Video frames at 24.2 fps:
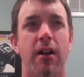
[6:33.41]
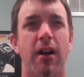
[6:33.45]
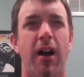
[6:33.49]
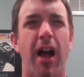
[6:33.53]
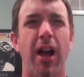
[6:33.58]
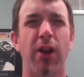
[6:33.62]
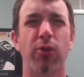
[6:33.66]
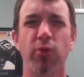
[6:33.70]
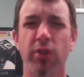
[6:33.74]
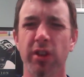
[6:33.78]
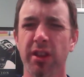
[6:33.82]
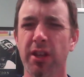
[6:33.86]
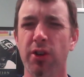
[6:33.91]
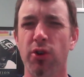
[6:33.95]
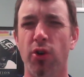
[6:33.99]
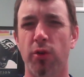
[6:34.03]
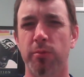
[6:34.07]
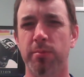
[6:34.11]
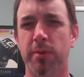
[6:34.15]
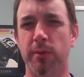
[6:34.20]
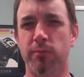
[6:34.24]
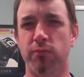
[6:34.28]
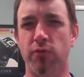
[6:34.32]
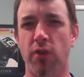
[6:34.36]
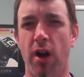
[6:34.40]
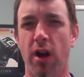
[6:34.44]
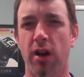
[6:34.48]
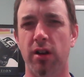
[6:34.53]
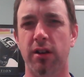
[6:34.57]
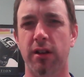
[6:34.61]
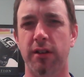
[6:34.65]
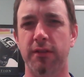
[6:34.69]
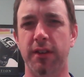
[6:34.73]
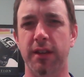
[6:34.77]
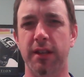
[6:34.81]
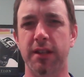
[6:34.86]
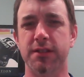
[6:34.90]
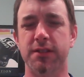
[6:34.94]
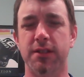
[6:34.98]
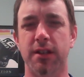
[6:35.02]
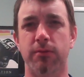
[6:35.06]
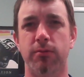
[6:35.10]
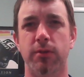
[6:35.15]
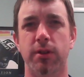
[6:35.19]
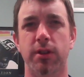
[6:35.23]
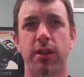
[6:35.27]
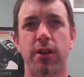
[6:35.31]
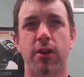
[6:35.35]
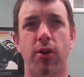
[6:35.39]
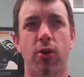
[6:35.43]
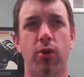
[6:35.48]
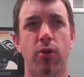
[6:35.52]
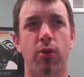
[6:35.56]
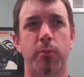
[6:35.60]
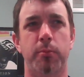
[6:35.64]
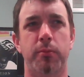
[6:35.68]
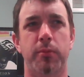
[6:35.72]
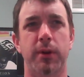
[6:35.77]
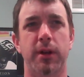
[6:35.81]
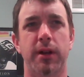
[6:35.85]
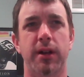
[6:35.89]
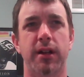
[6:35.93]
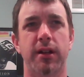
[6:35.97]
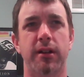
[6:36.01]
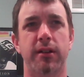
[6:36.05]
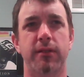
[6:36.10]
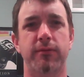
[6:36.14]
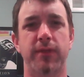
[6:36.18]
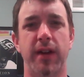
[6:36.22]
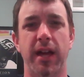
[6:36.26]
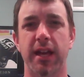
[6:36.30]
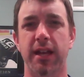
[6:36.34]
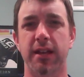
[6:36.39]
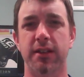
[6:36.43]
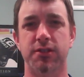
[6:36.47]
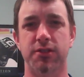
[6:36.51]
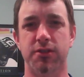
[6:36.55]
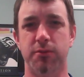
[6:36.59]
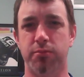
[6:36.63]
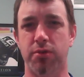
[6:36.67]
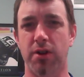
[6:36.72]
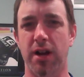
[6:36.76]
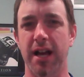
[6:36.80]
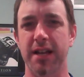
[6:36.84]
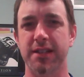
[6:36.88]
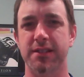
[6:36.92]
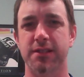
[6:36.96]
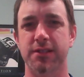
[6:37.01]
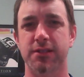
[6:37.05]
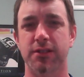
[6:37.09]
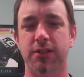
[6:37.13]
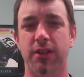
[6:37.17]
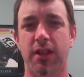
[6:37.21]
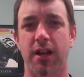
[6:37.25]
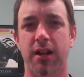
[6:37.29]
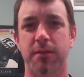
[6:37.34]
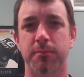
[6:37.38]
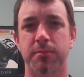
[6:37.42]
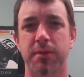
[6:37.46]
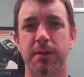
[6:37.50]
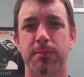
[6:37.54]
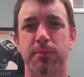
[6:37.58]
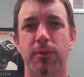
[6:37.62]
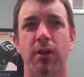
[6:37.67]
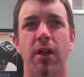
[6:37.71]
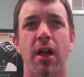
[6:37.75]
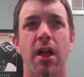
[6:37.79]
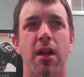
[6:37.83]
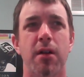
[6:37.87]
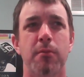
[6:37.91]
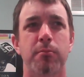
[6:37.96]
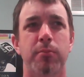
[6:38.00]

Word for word: I really hope I'm wrong on this. I really hope uh, Vegas surprises a lot of people.